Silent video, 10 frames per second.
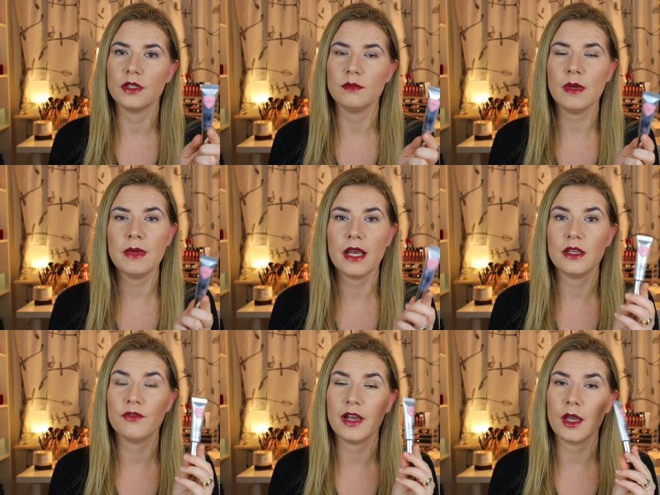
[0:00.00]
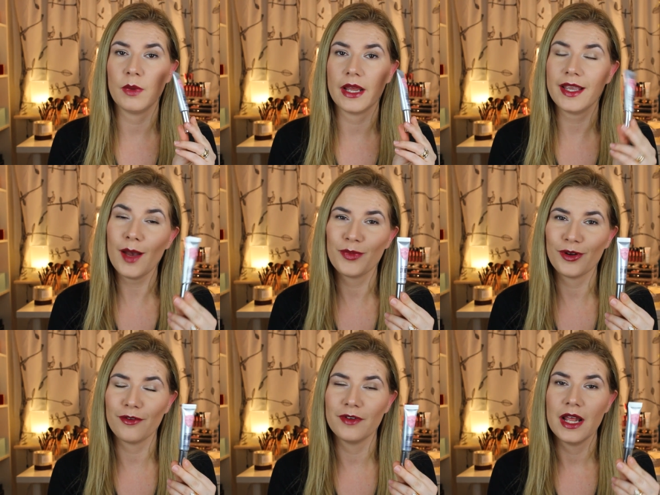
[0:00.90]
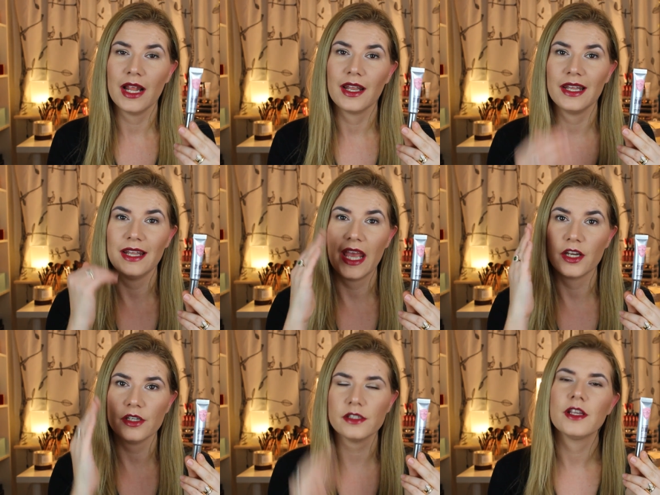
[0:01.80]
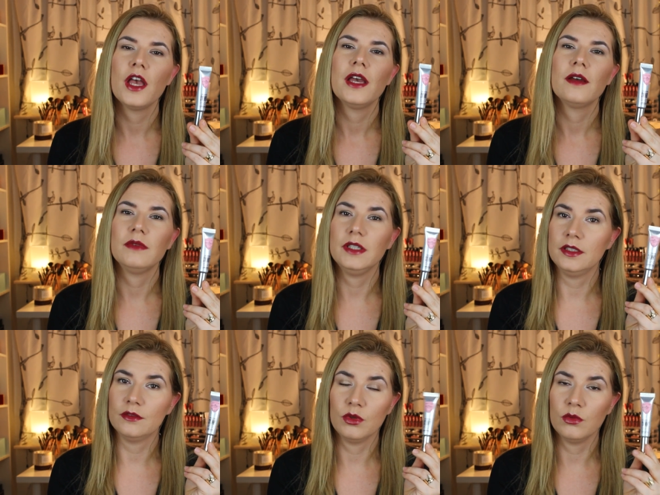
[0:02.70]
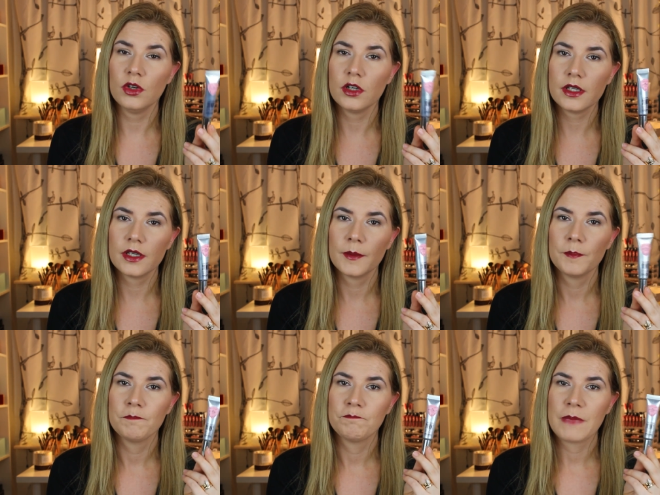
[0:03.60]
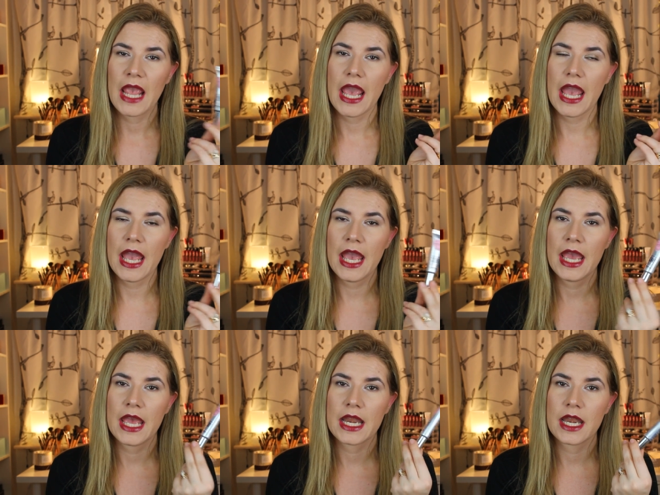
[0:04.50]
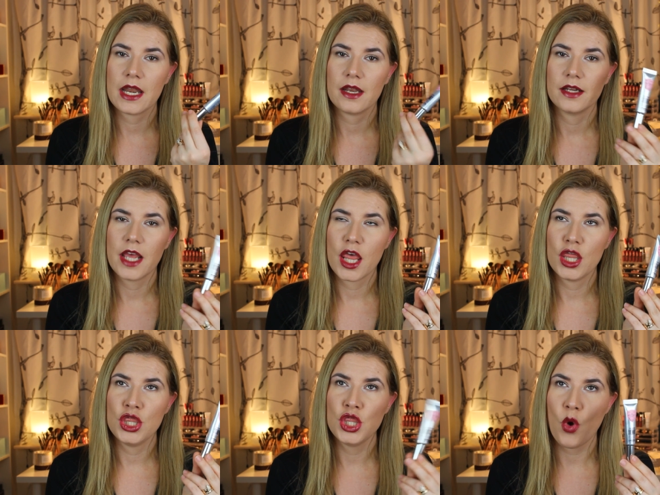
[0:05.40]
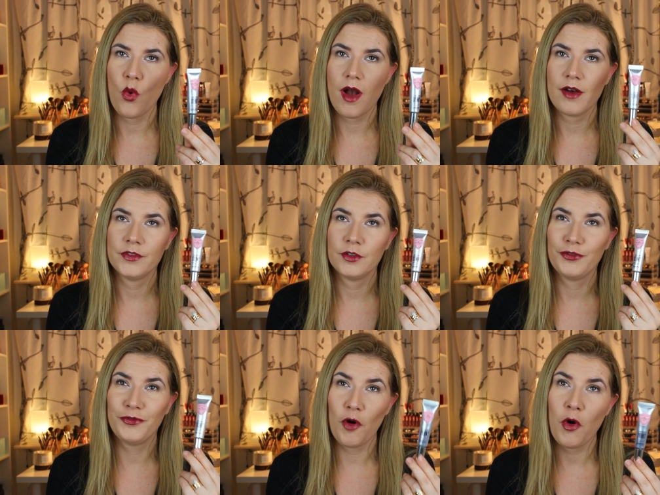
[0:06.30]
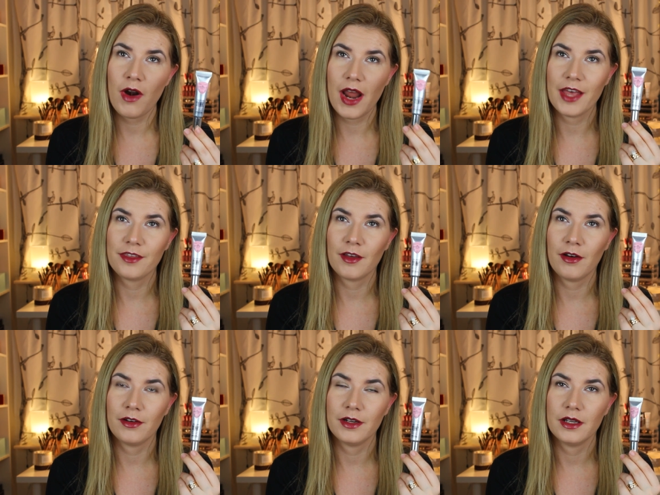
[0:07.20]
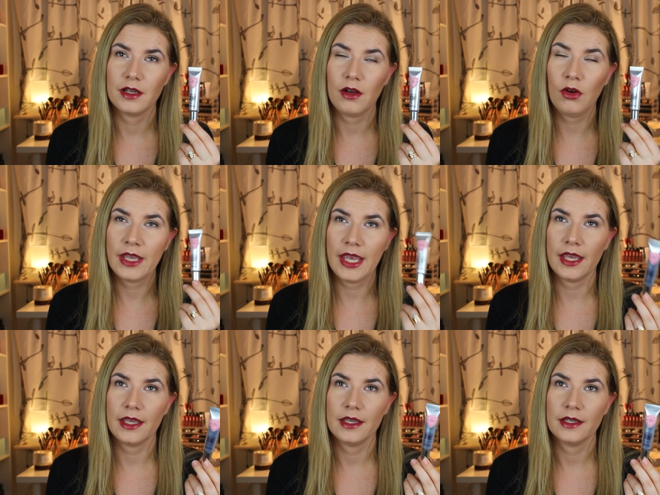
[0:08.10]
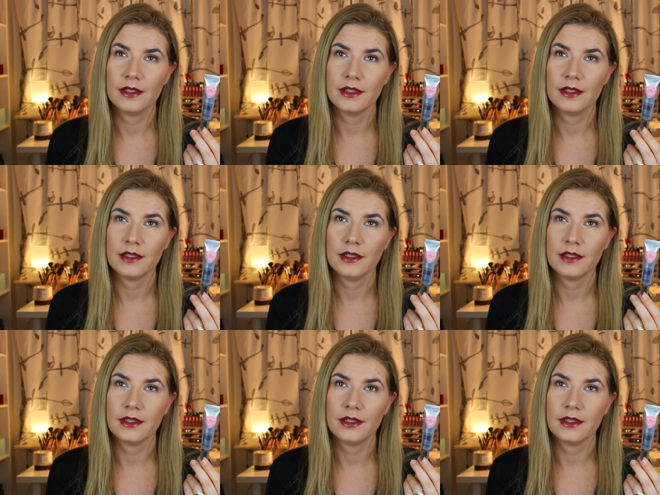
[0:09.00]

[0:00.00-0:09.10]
to it maybe I, if I apply a couple of layers it will work and no after four I thought okay